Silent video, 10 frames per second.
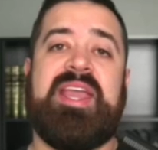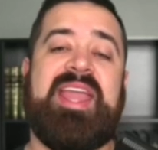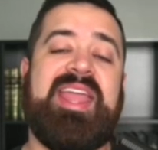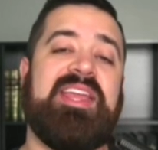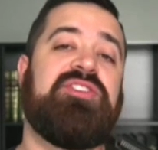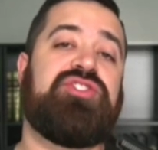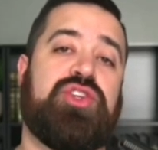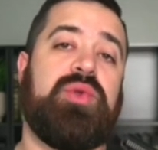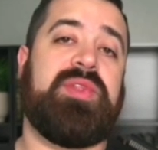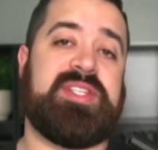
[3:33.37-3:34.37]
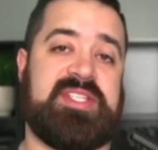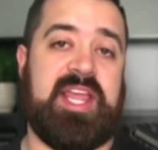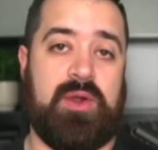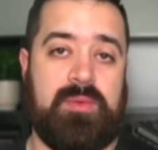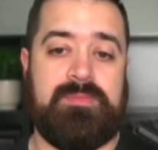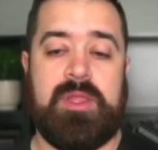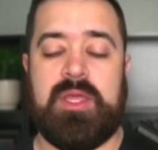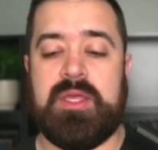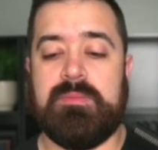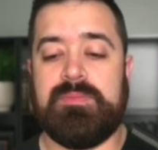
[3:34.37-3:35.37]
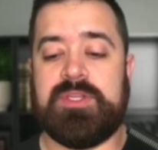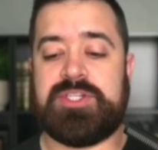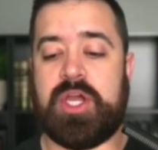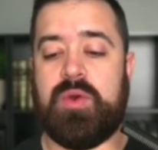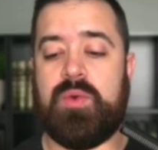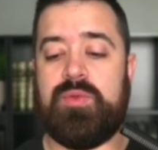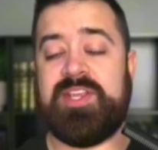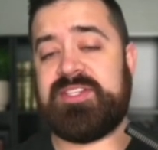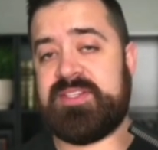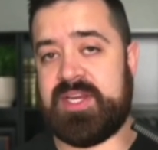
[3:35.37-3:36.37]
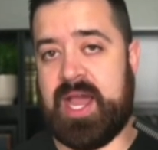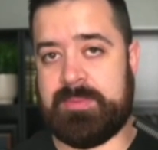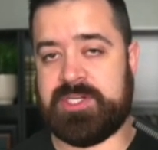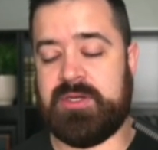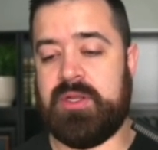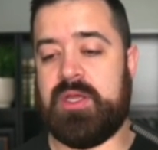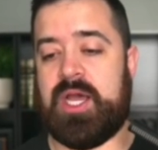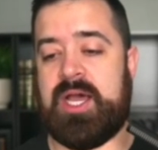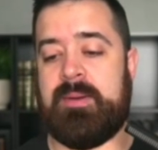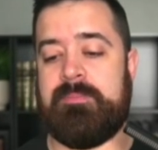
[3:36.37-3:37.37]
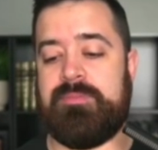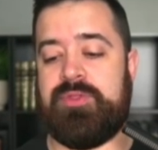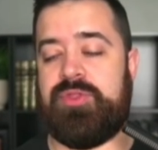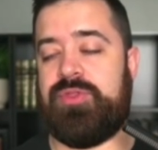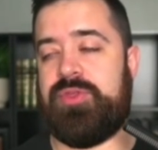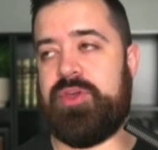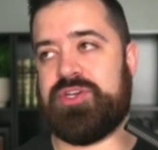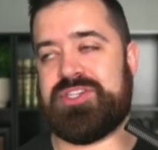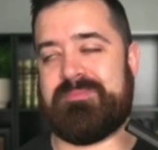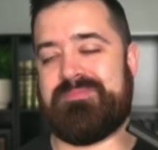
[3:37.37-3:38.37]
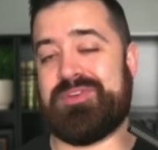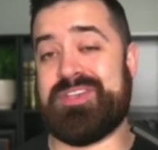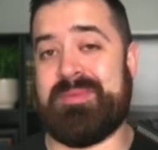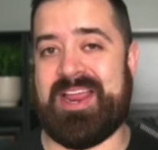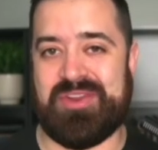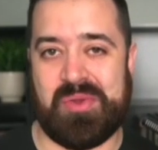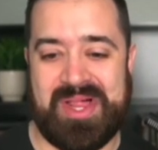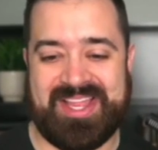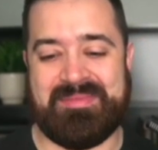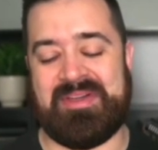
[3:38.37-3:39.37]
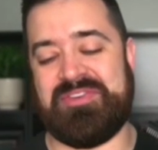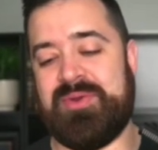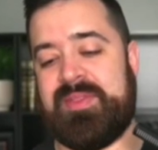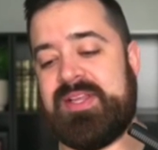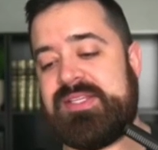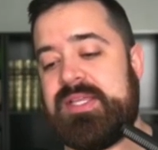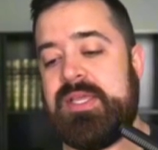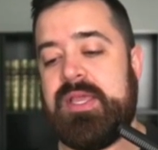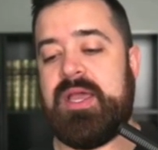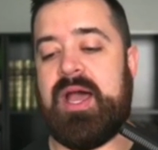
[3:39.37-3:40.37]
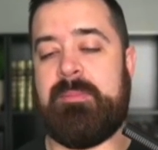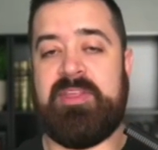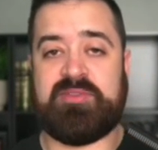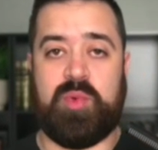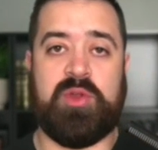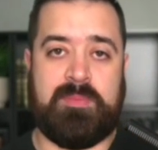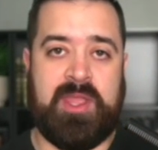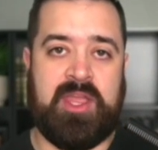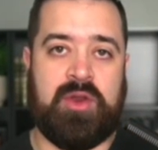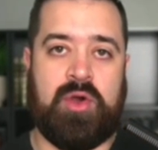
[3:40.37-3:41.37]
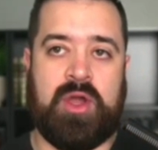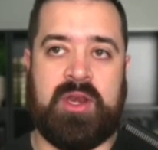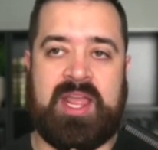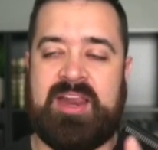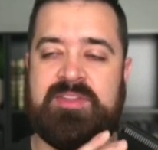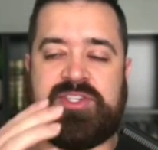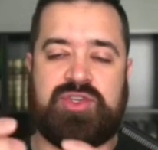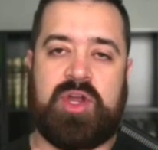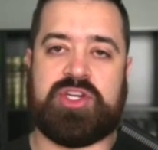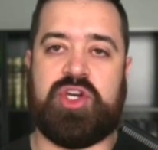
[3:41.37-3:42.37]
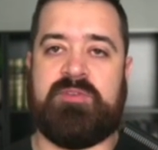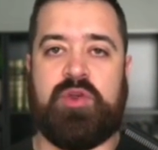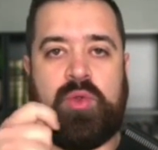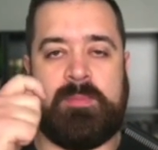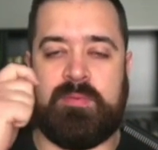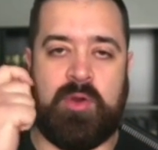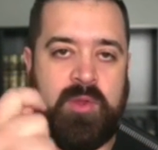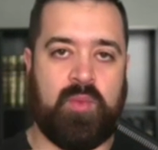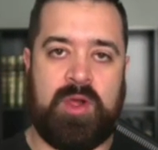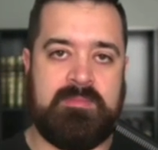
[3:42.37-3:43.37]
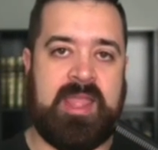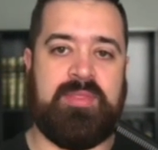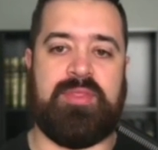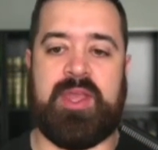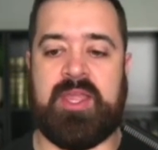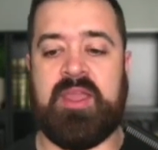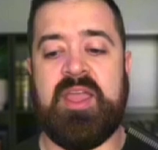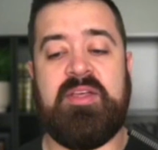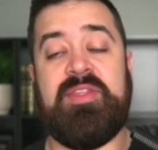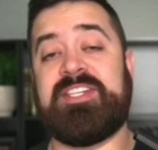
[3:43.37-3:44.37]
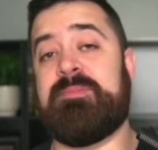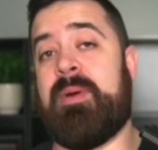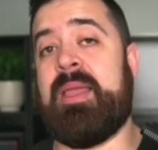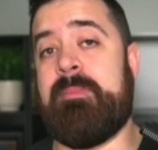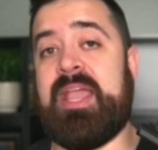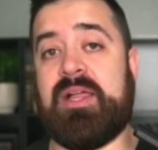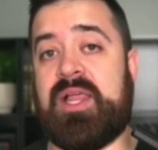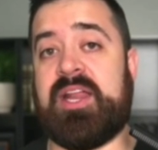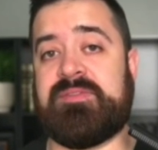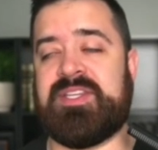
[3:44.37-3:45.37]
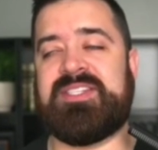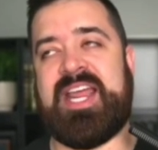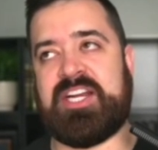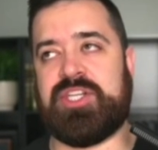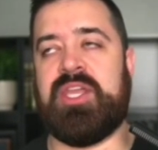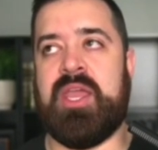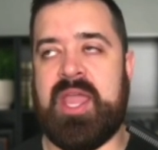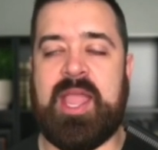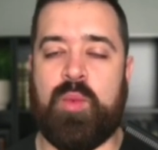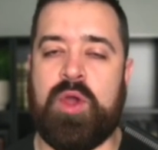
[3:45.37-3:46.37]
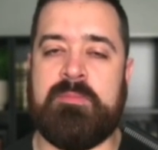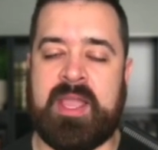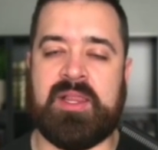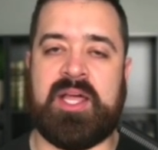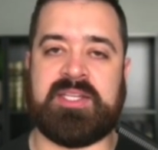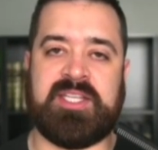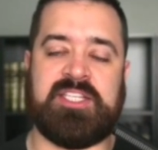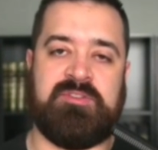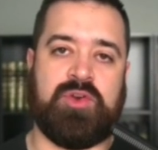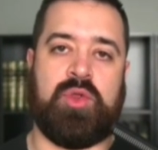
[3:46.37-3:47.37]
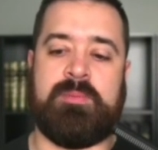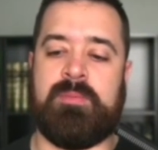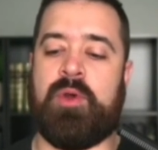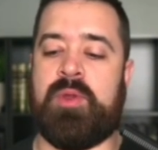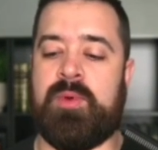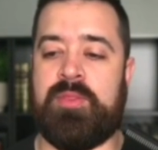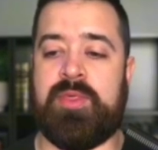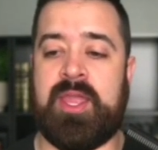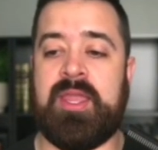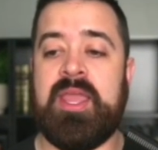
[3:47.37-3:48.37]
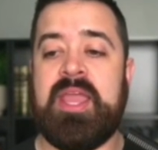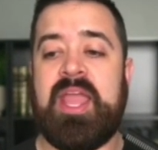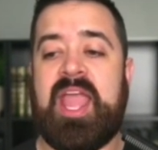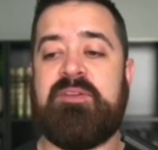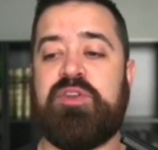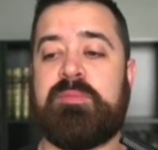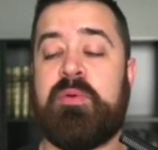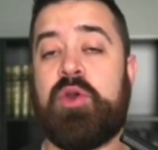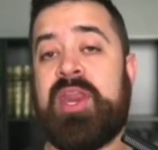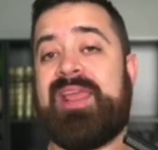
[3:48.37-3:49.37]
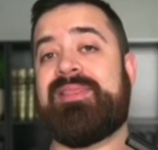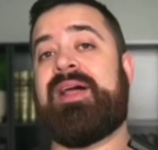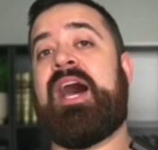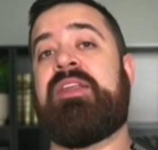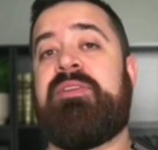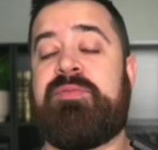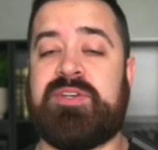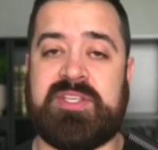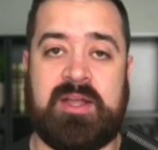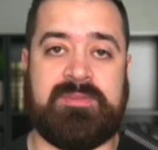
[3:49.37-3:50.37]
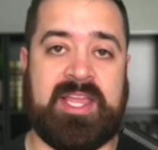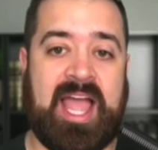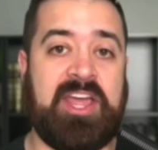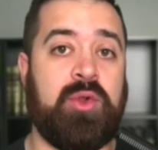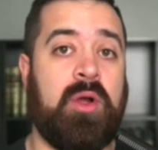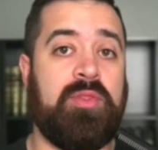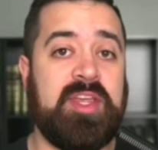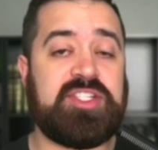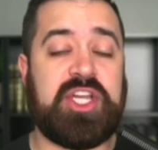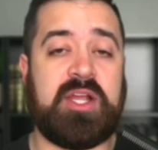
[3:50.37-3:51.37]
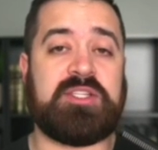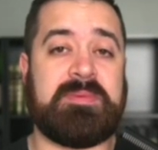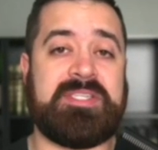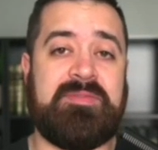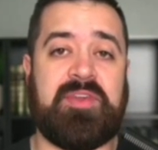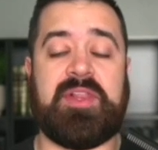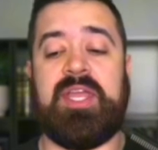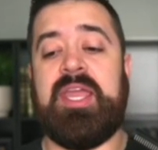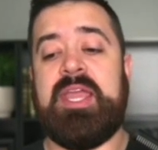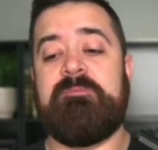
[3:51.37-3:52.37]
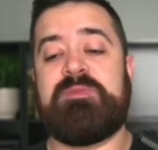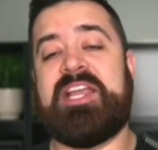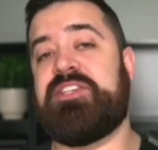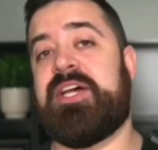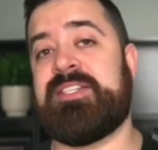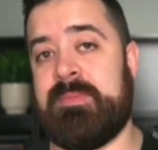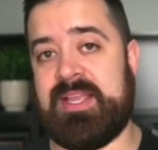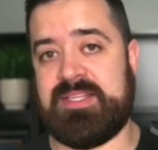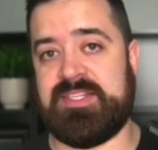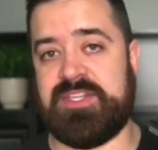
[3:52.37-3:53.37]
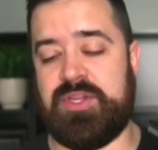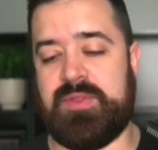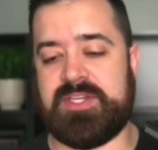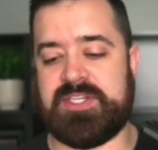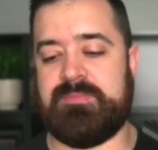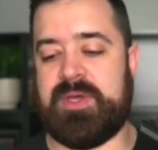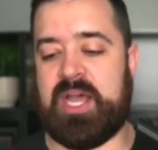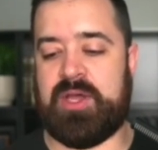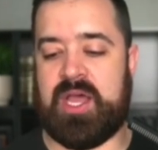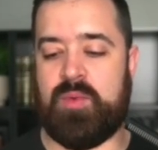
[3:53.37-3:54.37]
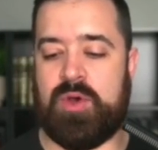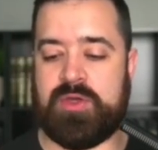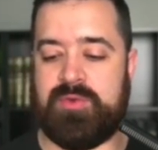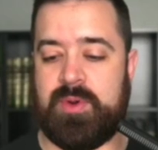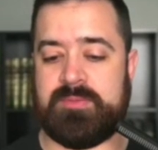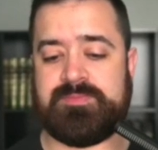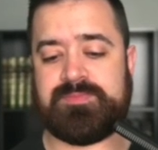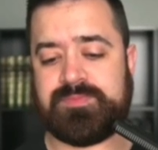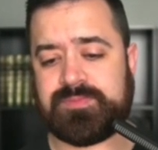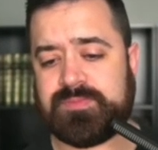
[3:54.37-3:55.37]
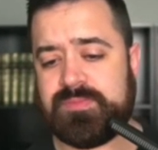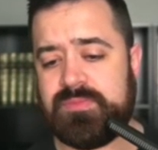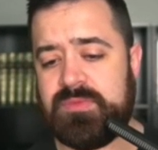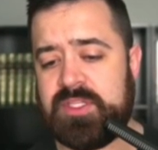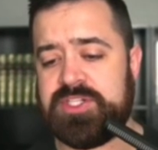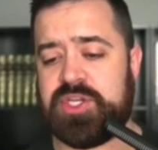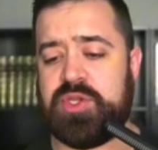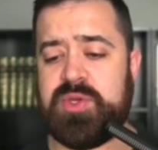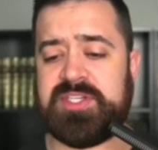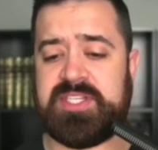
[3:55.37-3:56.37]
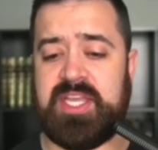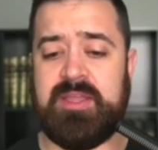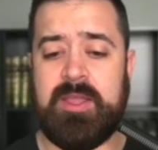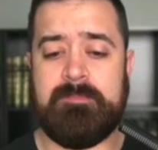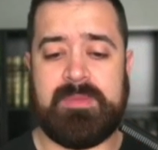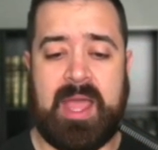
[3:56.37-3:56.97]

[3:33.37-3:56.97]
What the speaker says: into the sale. So this is an option. There's something I don't like about doing this, but this will depend on kind of the structure. If you're only promoting one main thing, this might make a lot of sense. Actually, it would make a lot of sense if you're only promoting one thing. If you're promoting a lot of different stuff, like I do on this channel specifically, it doesn't make sense to do this, but I'll walk through it. So you can see I